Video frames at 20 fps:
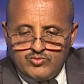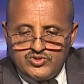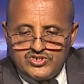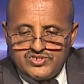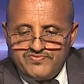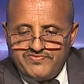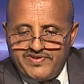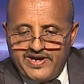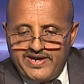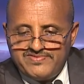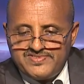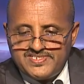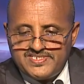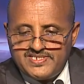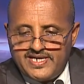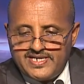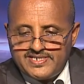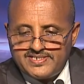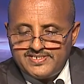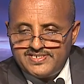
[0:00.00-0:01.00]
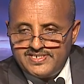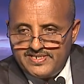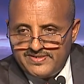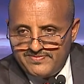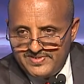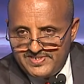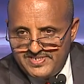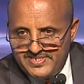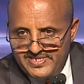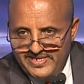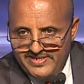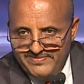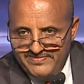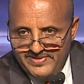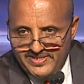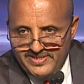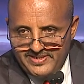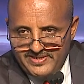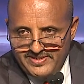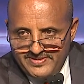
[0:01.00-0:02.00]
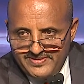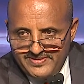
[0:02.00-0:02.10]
with 5-star service delivery.